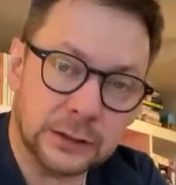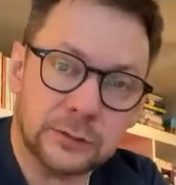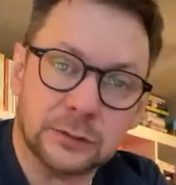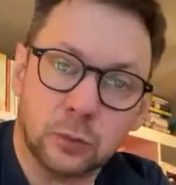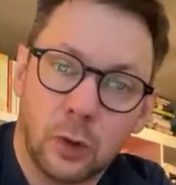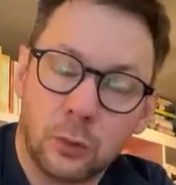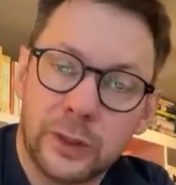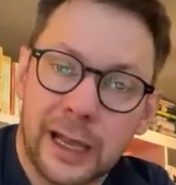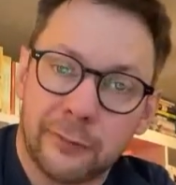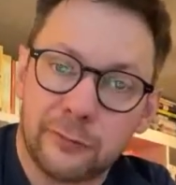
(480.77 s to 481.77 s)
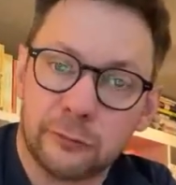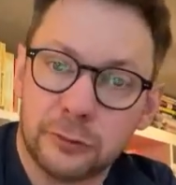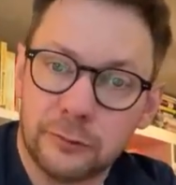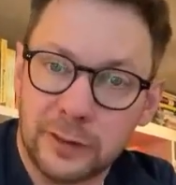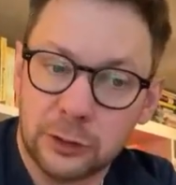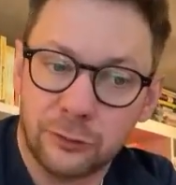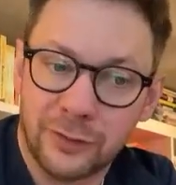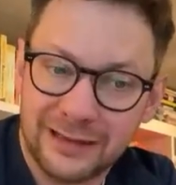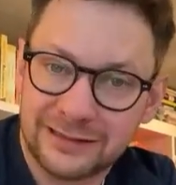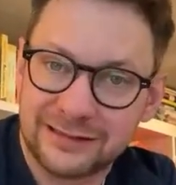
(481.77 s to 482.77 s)
to what we have to reveal
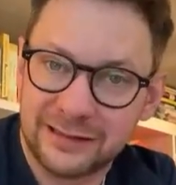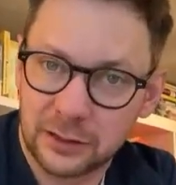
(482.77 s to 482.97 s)
next in the